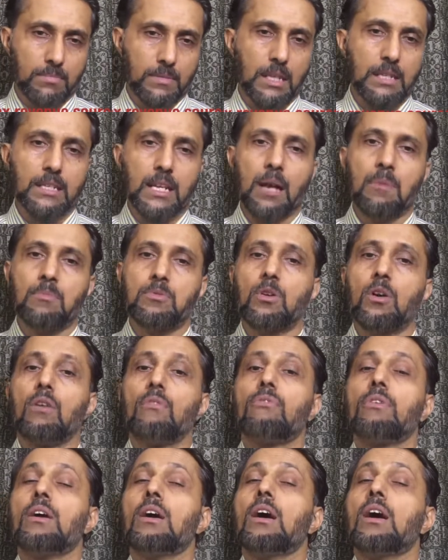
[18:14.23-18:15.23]
in terms
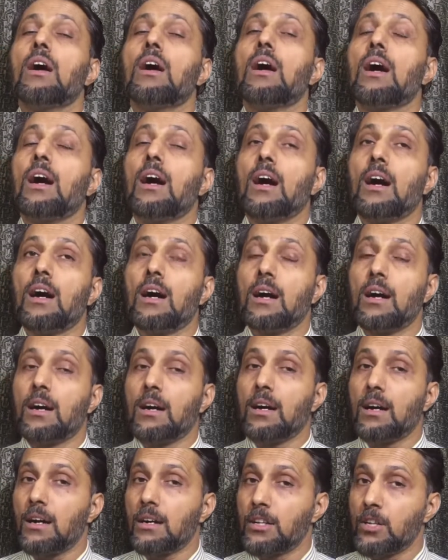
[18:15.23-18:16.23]
of
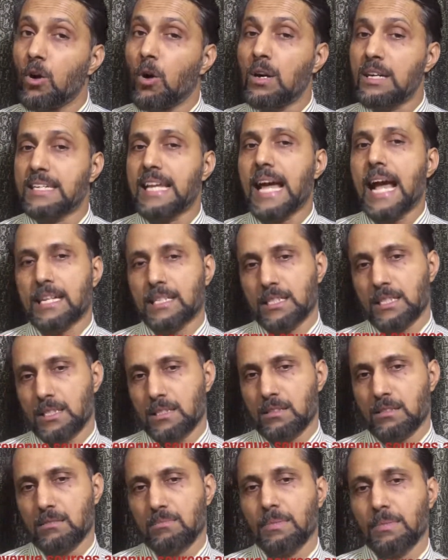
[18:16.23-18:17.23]

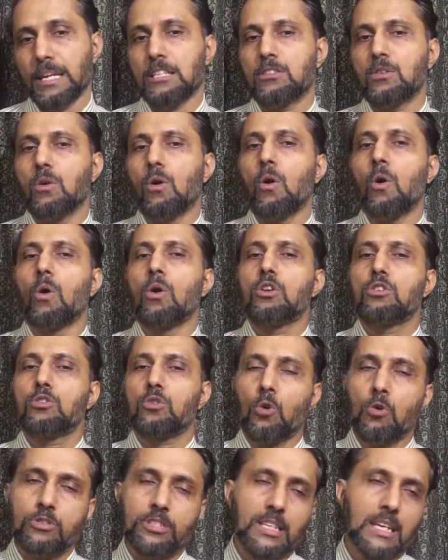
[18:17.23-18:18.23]
non-tax. Means all
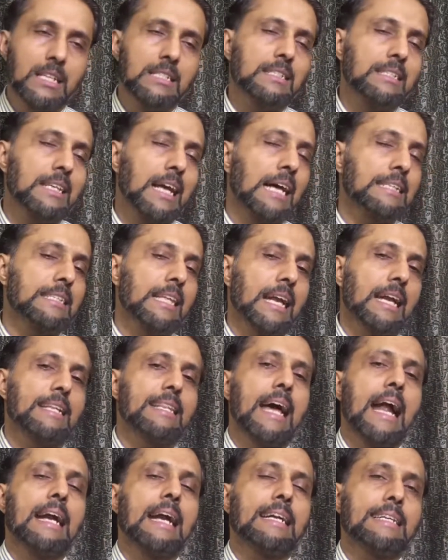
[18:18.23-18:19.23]
sources other
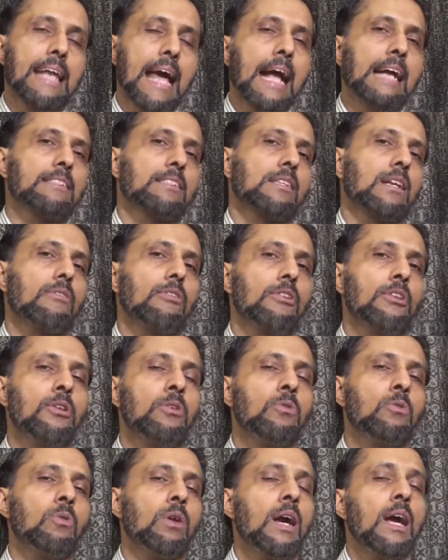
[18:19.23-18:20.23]
than tax
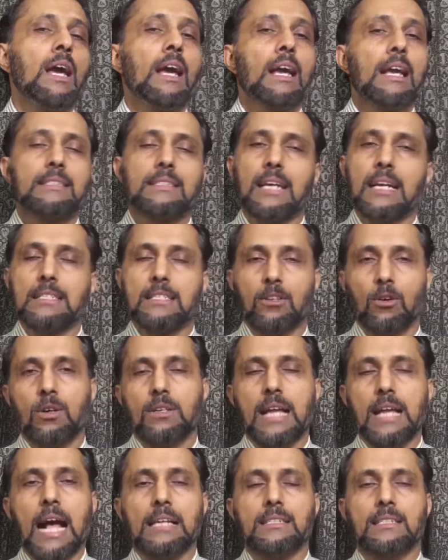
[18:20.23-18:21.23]
revenue is considered, or
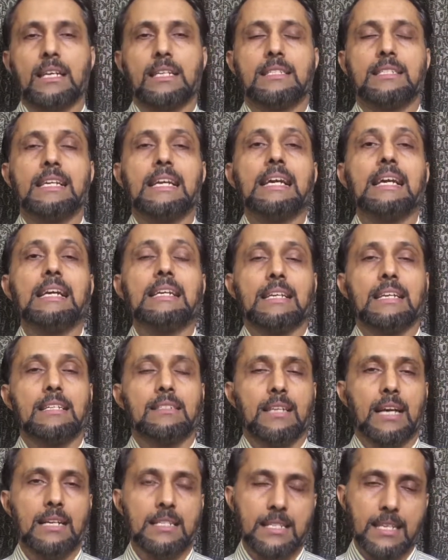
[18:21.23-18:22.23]
tax receipt
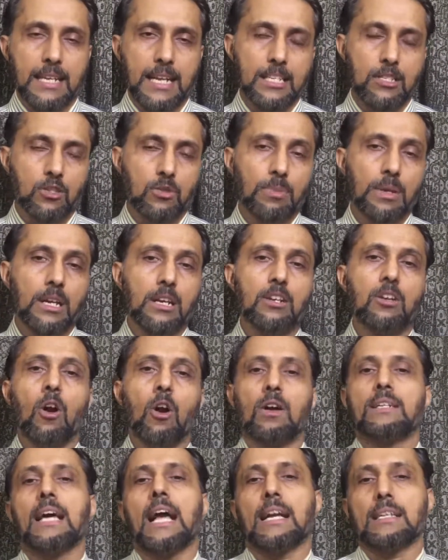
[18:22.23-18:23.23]
is considered as to be
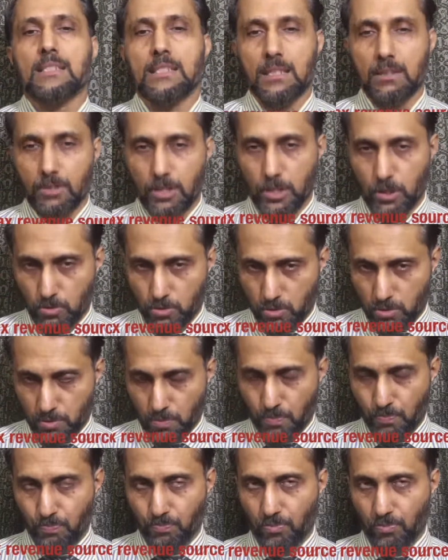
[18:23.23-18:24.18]
non-tax revenues.